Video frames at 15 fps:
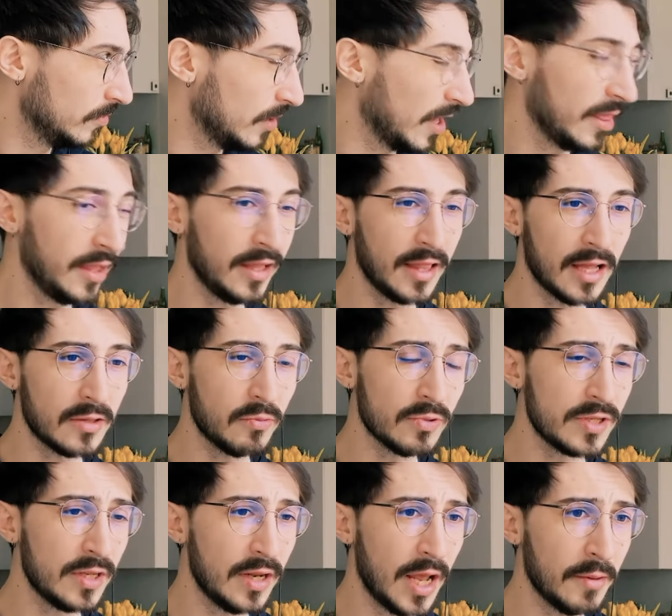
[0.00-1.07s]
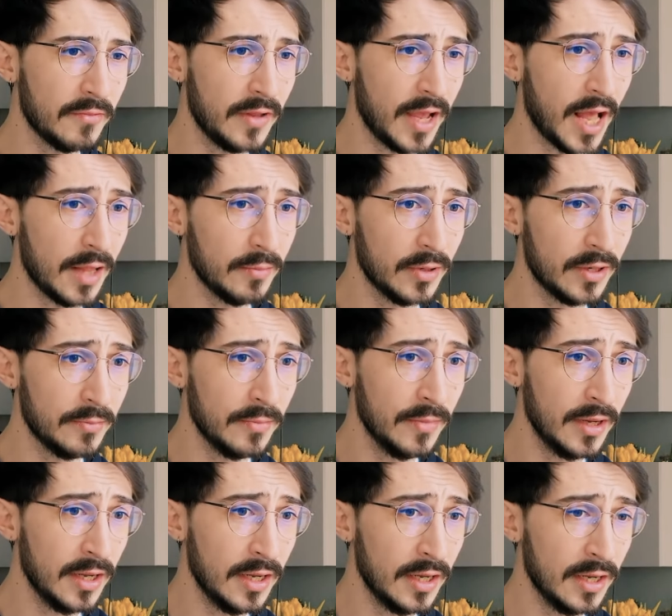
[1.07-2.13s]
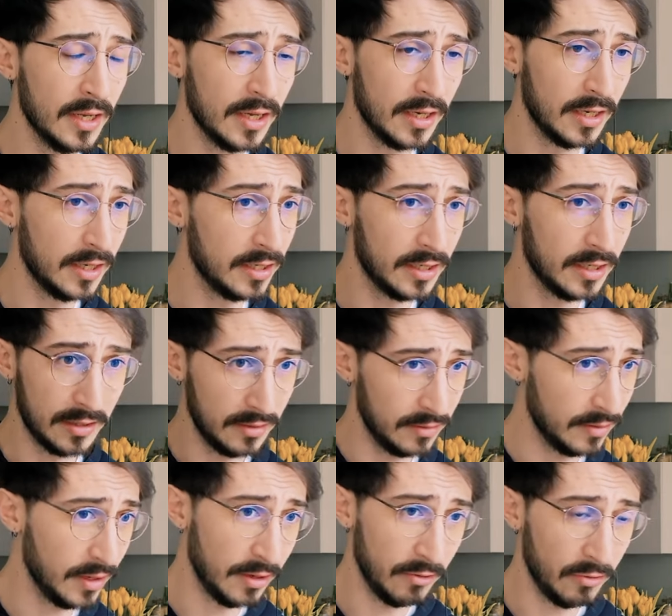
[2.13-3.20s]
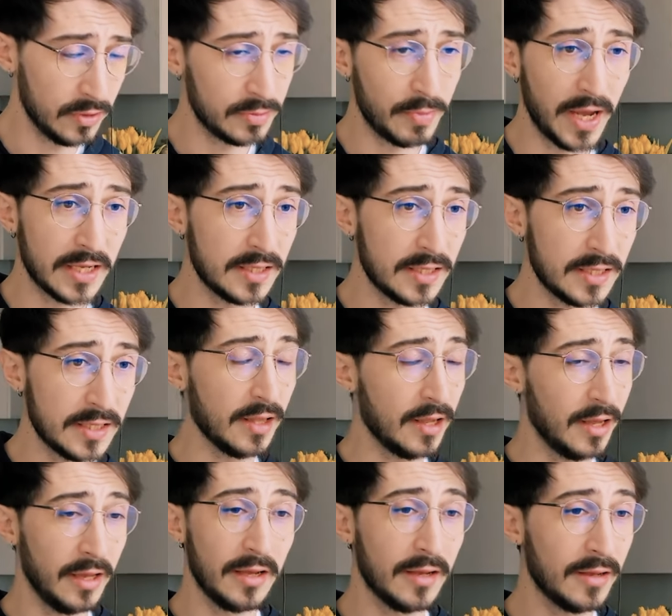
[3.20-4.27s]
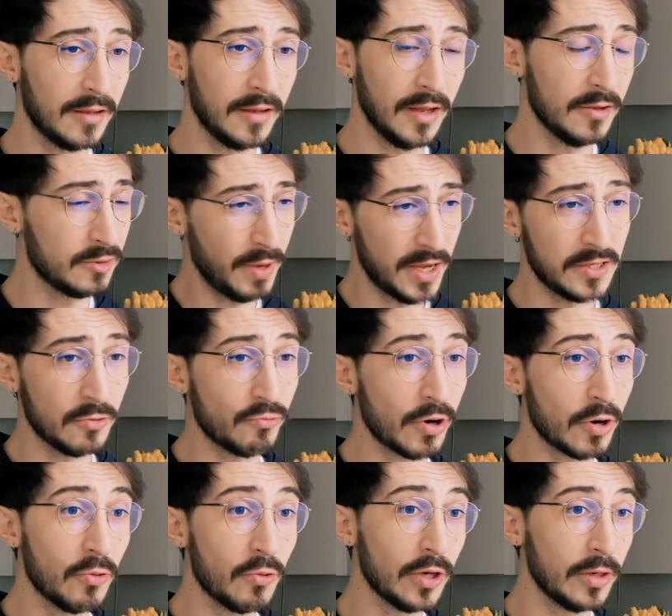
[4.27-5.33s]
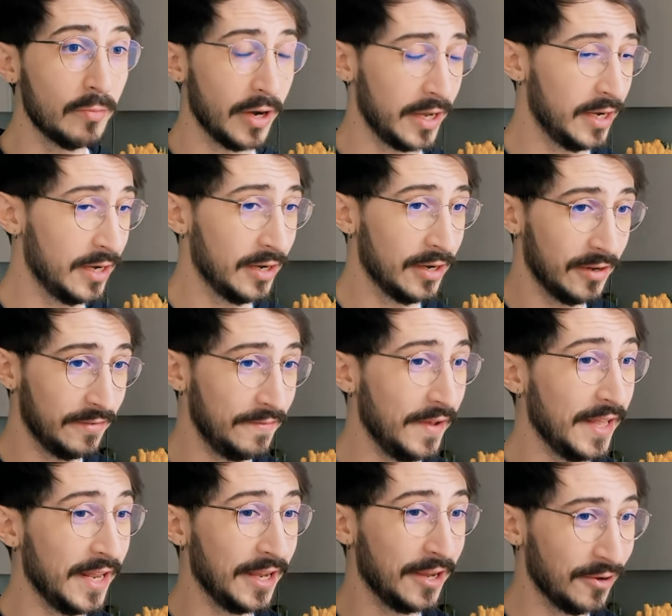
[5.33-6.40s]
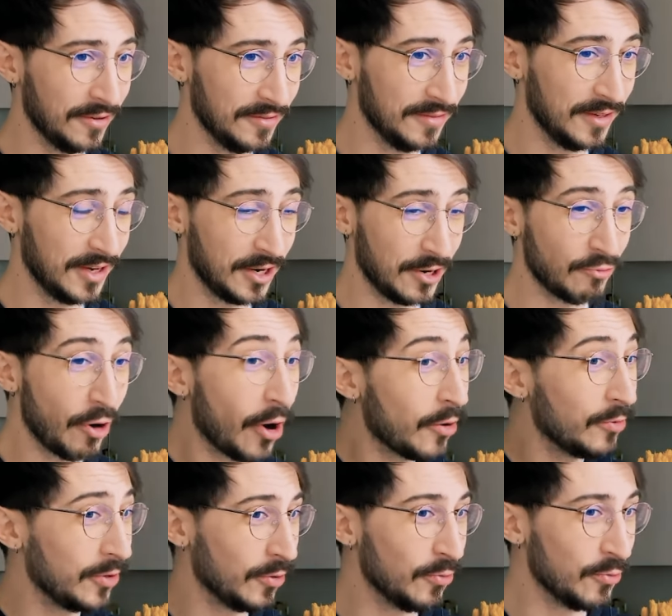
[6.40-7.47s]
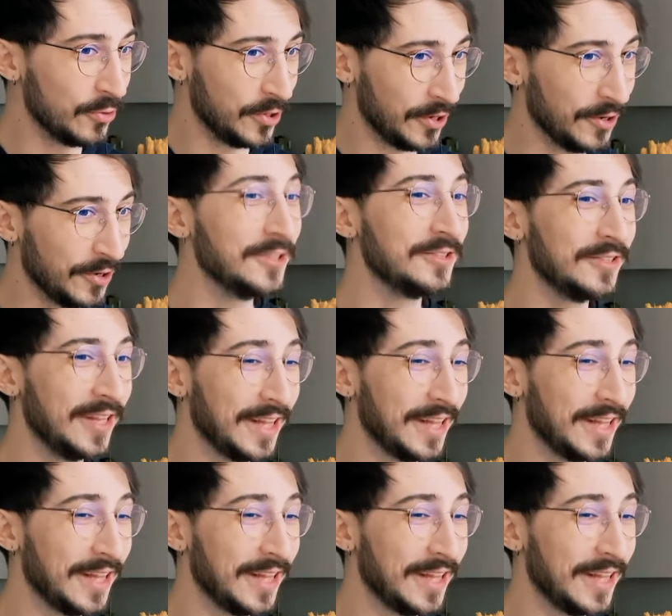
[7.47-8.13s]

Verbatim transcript: I think that was the name of the album. Uh, it was basically like, it was basically recorded by her feeding her own audio into the